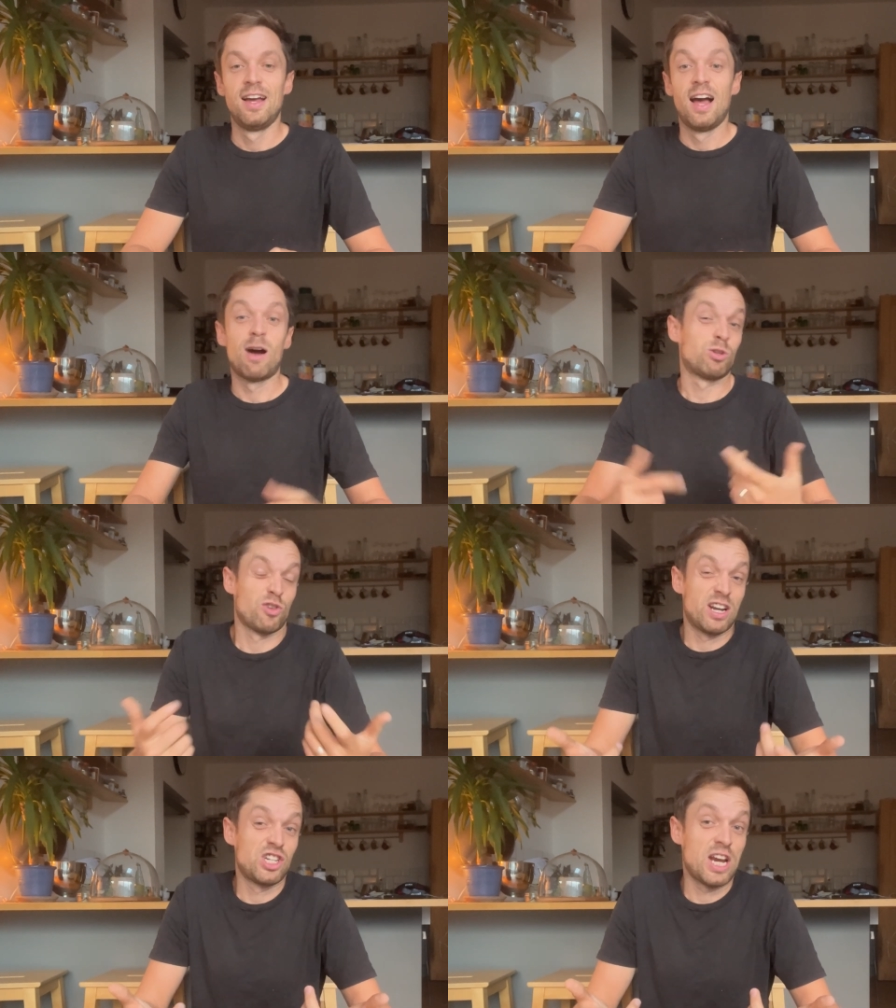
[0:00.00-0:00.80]
I was
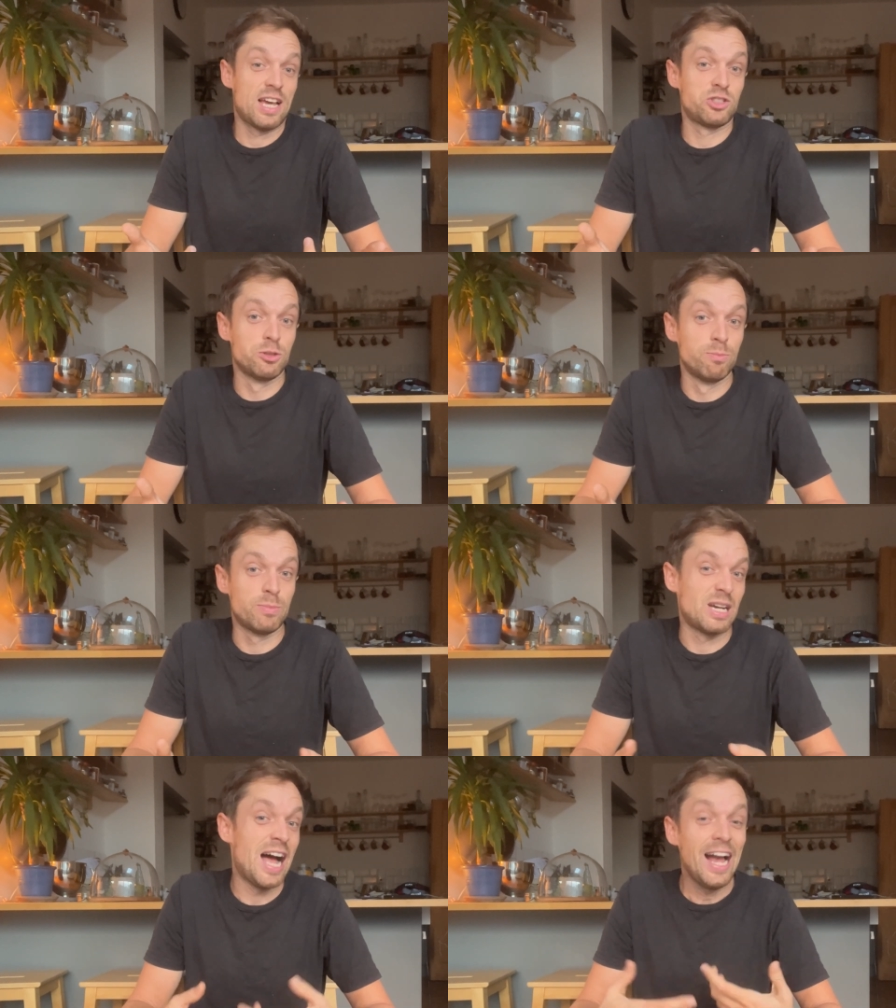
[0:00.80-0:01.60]
trying to share
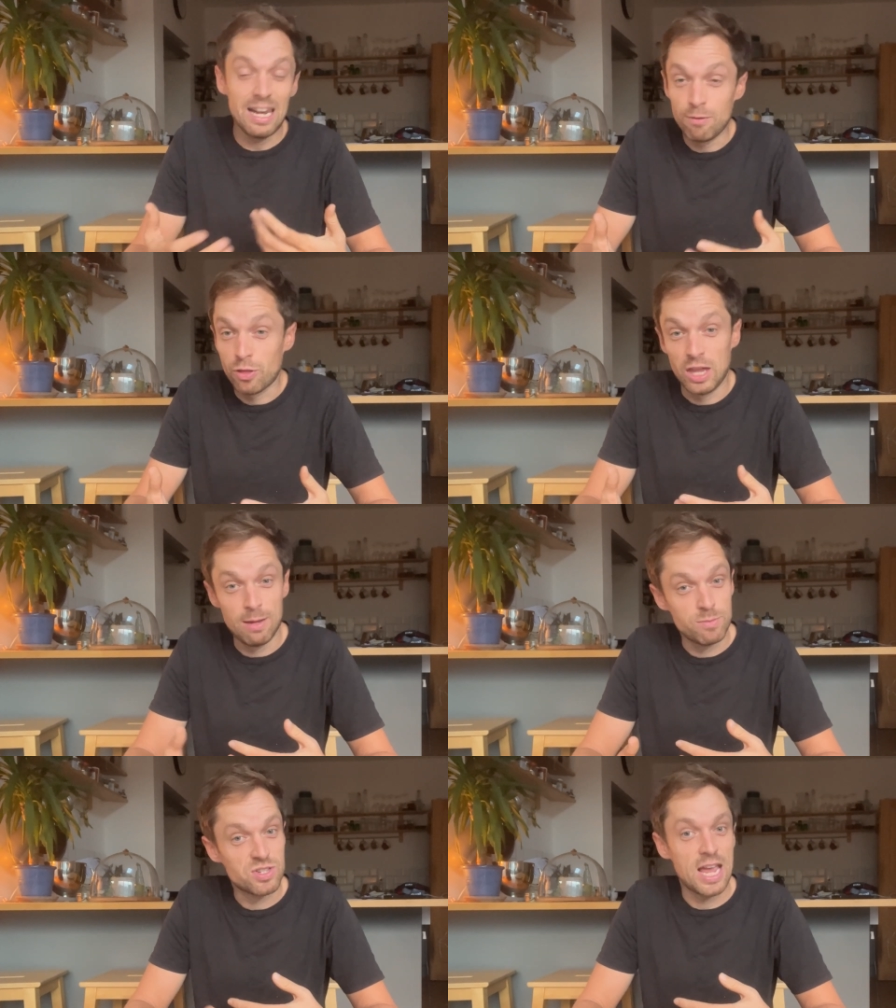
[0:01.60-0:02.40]
some high-level
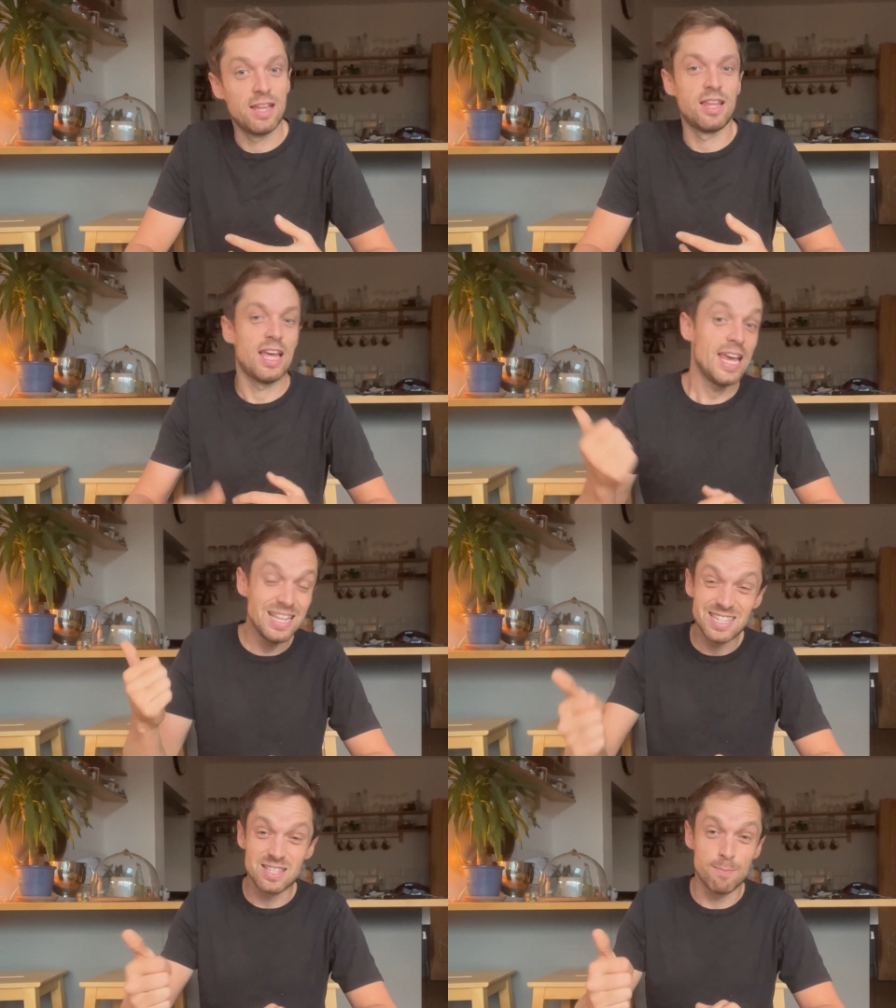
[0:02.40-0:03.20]
themes saying that
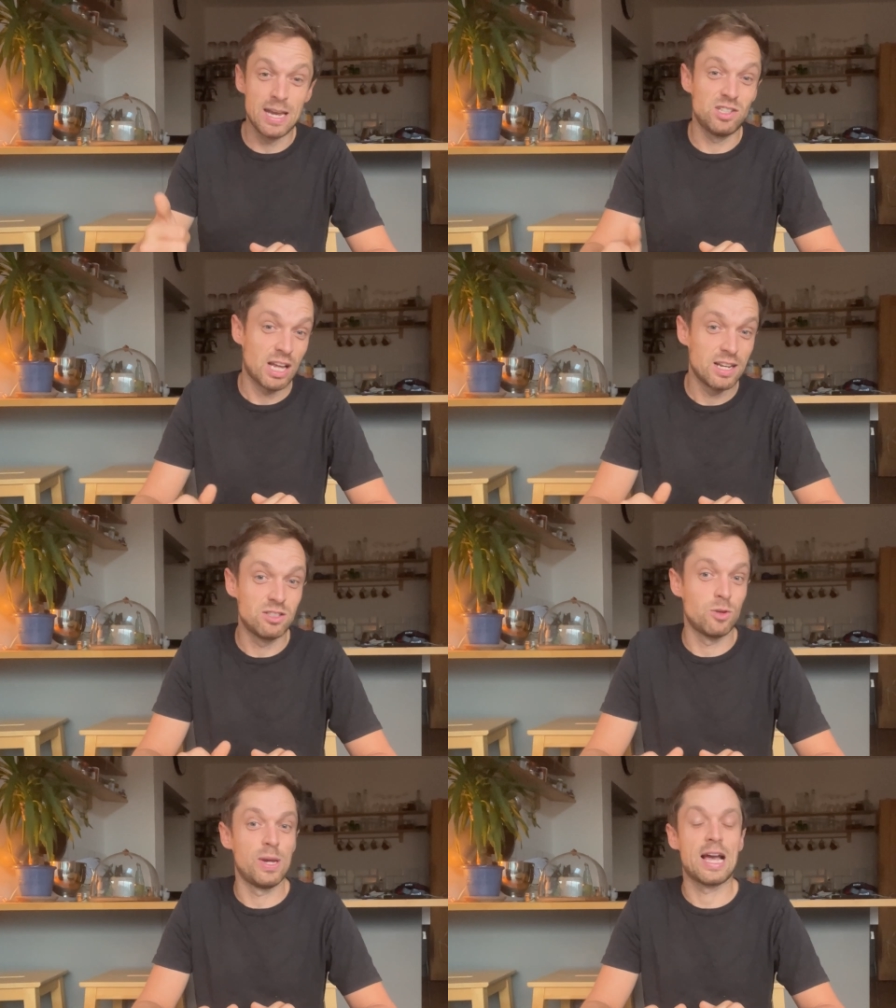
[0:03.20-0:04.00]
heat is the main
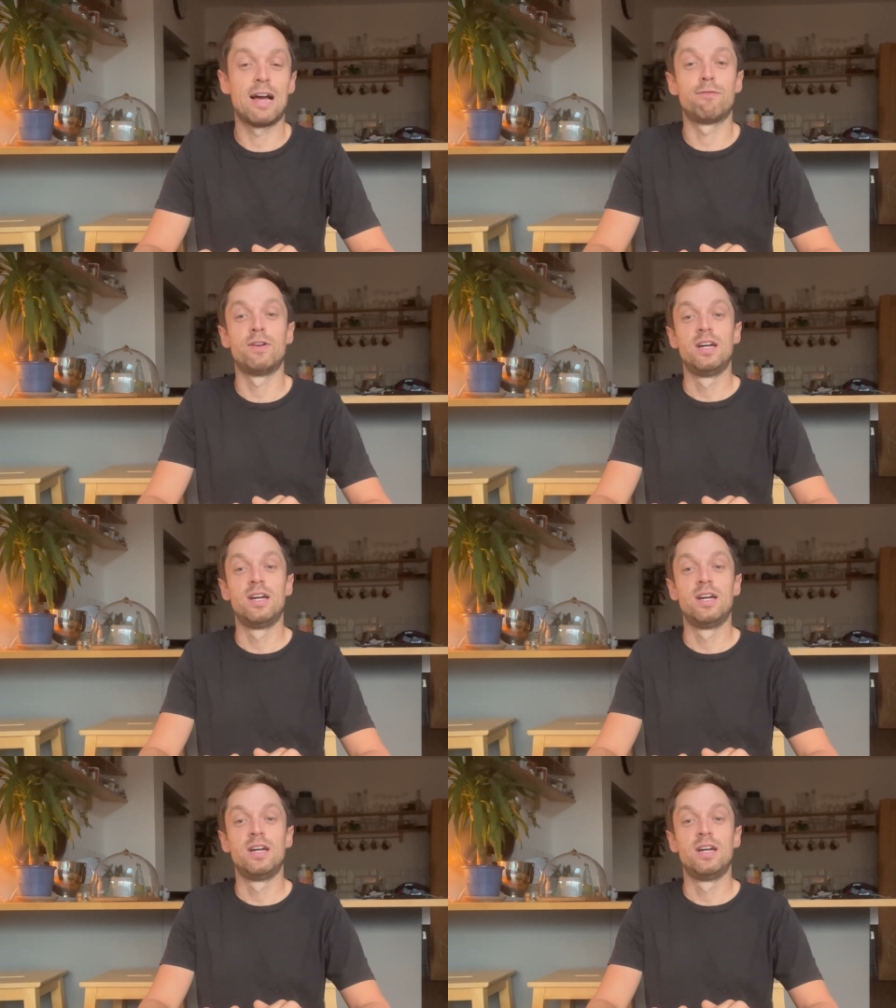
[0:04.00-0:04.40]
challenge that we have,